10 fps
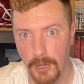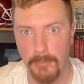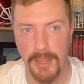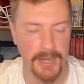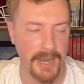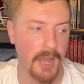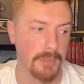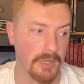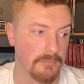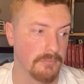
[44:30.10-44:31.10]
made it
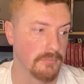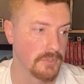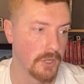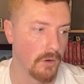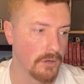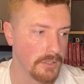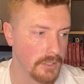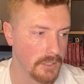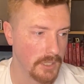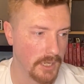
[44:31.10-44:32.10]
happen. So
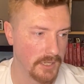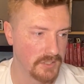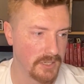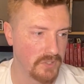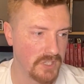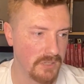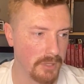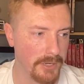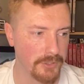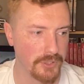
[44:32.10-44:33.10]
17
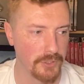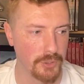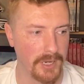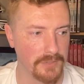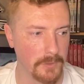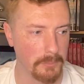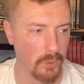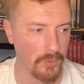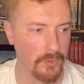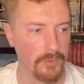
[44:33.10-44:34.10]
players in the transfer
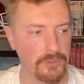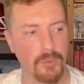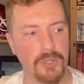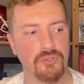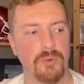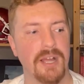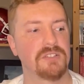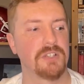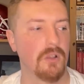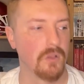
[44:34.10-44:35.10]
portal to
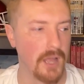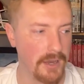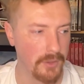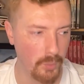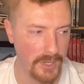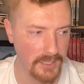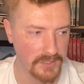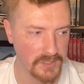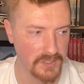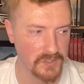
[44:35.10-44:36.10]
address a lot of the
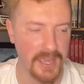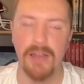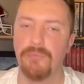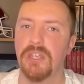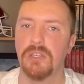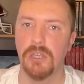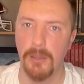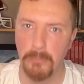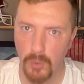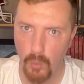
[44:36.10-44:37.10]
weaknesses. They have the
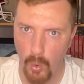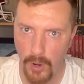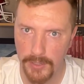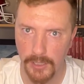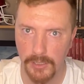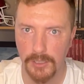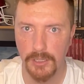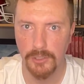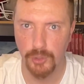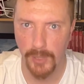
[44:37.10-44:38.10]
number 1
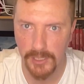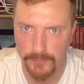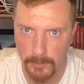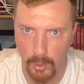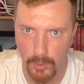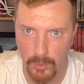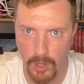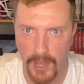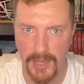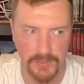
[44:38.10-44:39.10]
transfer portal
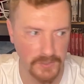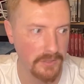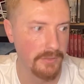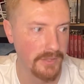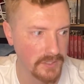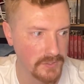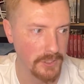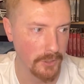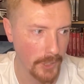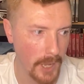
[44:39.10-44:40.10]
class this
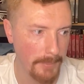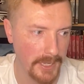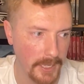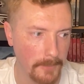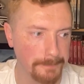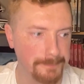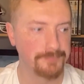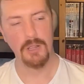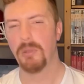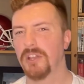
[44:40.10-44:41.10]
year coming in.
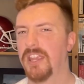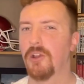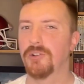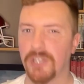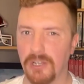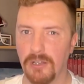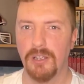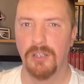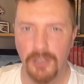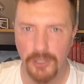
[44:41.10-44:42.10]
But Garrison,
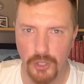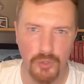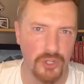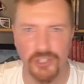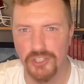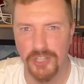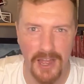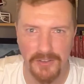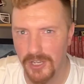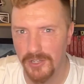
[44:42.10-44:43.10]
you just
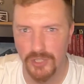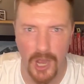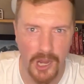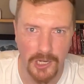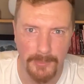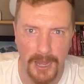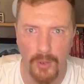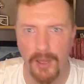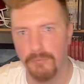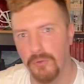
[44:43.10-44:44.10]
got done talking
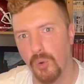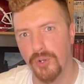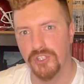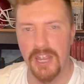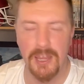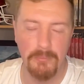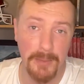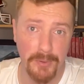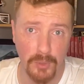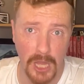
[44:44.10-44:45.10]
about how Florida State
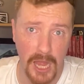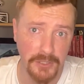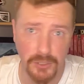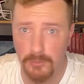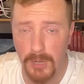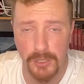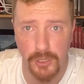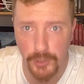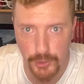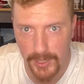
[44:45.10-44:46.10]
maybe relied too
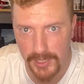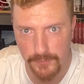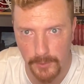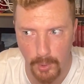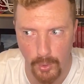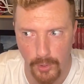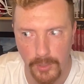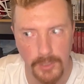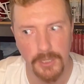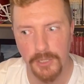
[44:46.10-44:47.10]
much on the transfer
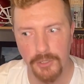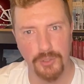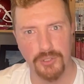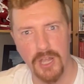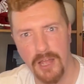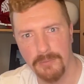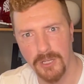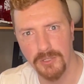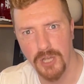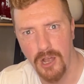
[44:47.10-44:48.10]
portal. You just got
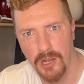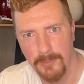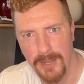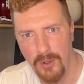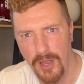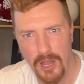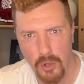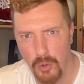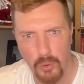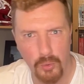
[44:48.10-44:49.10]
done talking about
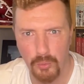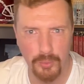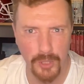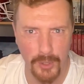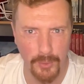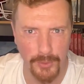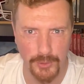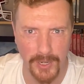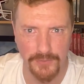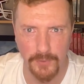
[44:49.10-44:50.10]
how, you know, the
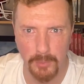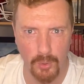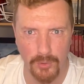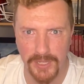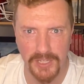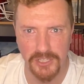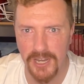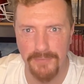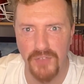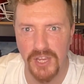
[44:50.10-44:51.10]
transfer portal
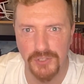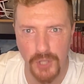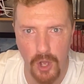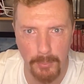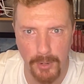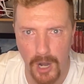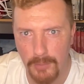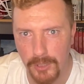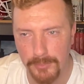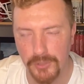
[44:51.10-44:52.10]
isn't a fix-all
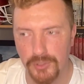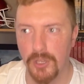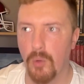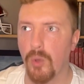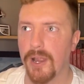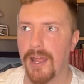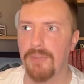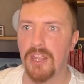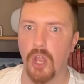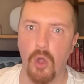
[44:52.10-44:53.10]
problem. You still want to
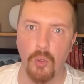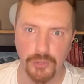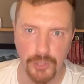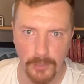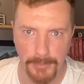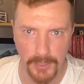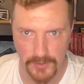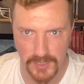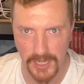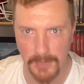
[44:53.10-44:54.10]
have a culture
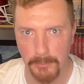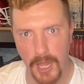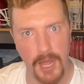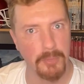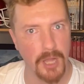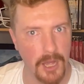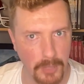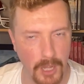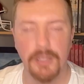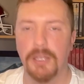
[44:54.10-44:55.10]
built in, blah, blah,
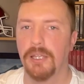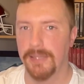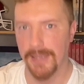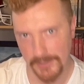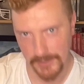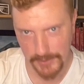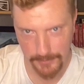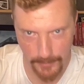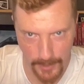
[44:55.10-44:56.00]
blah. Yes,